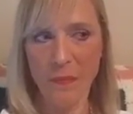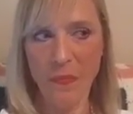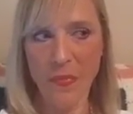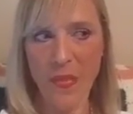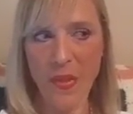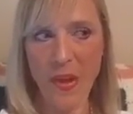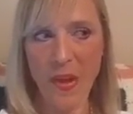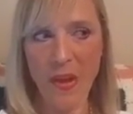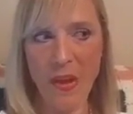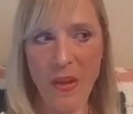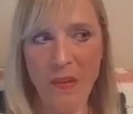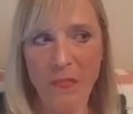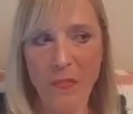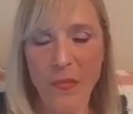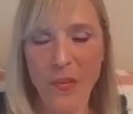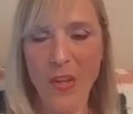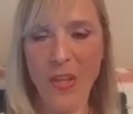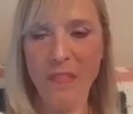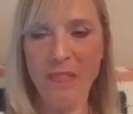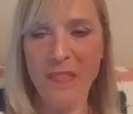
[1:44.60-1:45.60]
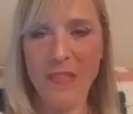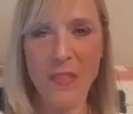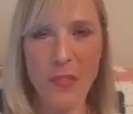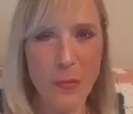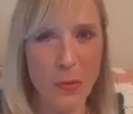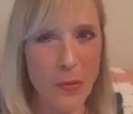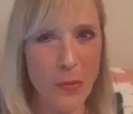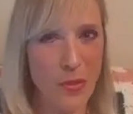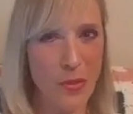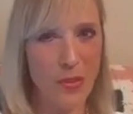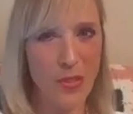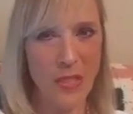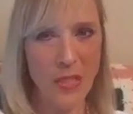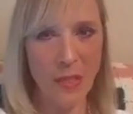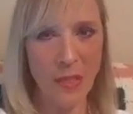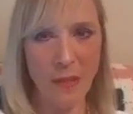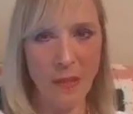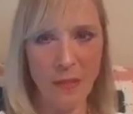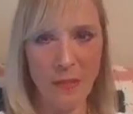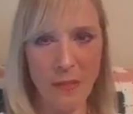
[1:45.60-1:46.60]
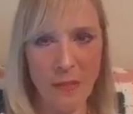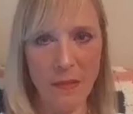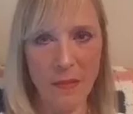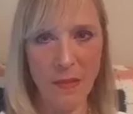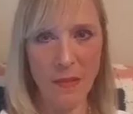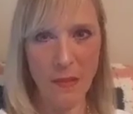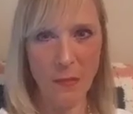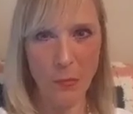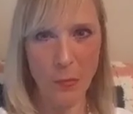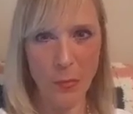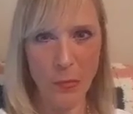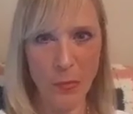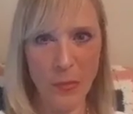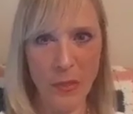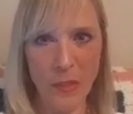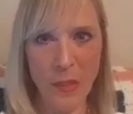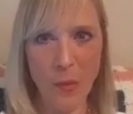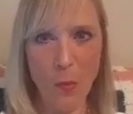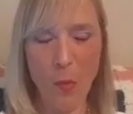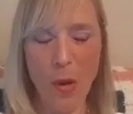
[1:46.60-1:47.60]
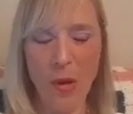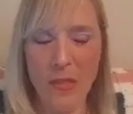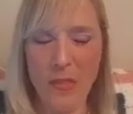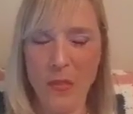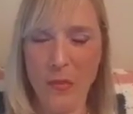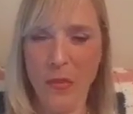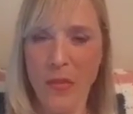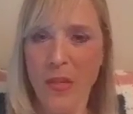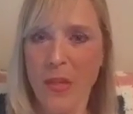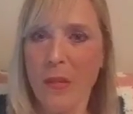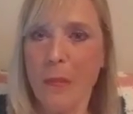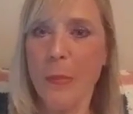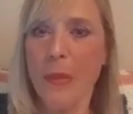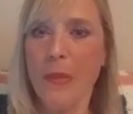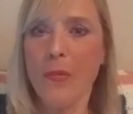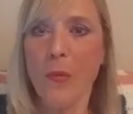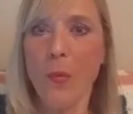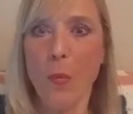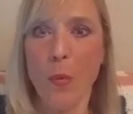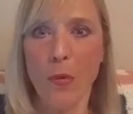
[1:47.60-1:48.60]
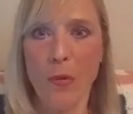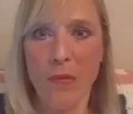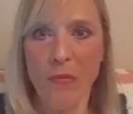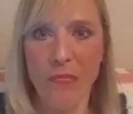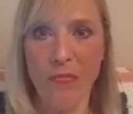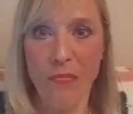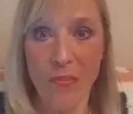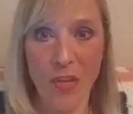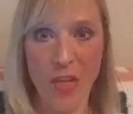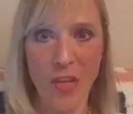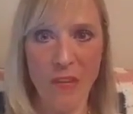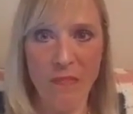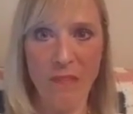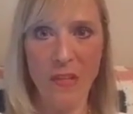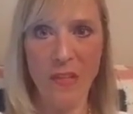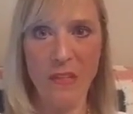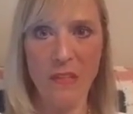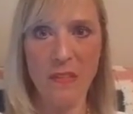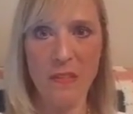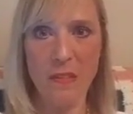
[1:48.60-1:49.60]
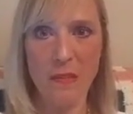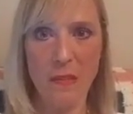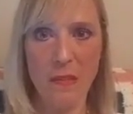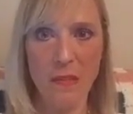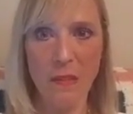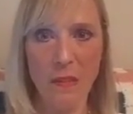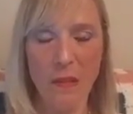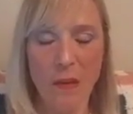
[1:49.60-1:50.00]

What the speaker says: that forgiveness was her ticket, and it really was. So think about the word forgiveness.